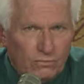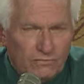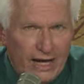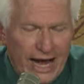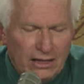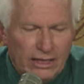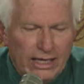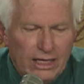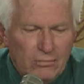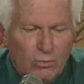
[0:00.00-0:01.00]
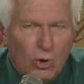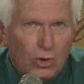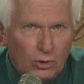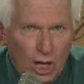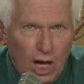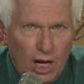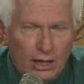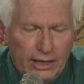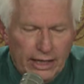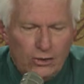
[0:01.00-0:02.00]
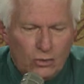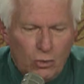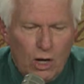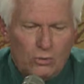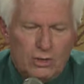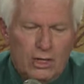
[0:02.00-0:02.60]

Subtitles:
violating moral law, end quote.